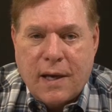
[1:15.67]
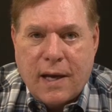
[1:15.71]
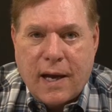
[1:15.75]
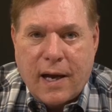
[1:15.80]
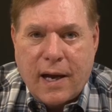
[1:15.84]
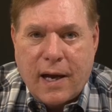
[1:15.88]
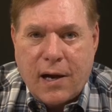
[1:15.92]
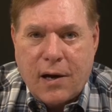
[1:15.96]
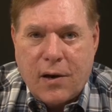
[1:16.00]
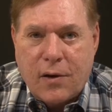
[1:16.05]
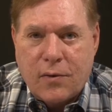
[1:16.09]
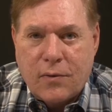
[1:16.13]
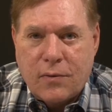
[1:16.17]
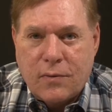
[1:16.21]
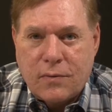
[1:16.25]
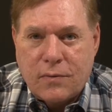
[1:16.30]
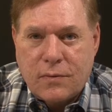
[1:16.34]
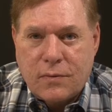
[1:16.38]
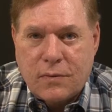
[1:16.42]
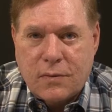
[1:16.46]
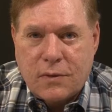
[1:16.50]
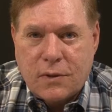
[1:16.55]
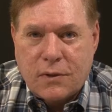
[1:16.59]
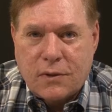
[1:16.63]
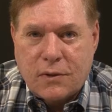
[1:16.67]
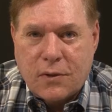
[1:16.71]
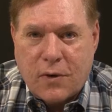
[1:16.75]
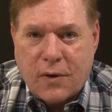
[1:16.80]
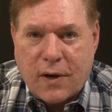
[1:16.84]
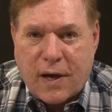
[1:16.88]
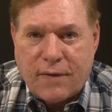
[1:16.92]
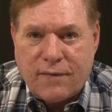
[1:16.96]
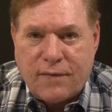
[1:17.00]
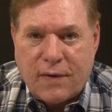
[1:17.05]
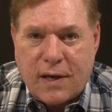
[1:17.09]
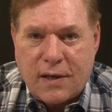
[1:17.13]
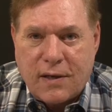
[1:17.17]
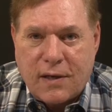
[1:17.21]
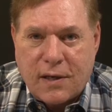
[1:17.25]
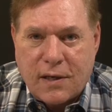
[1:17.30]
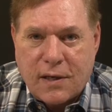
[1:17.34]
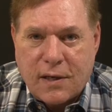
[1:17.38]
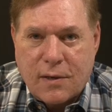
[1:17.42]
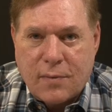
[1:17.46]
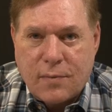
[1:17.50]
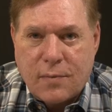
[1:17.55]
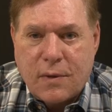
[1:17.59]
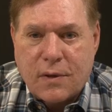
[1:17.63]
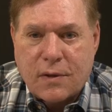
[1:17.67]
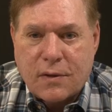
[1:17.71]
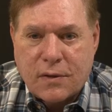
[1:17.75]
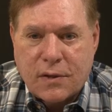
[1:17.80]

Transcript: how the TOGAF ADM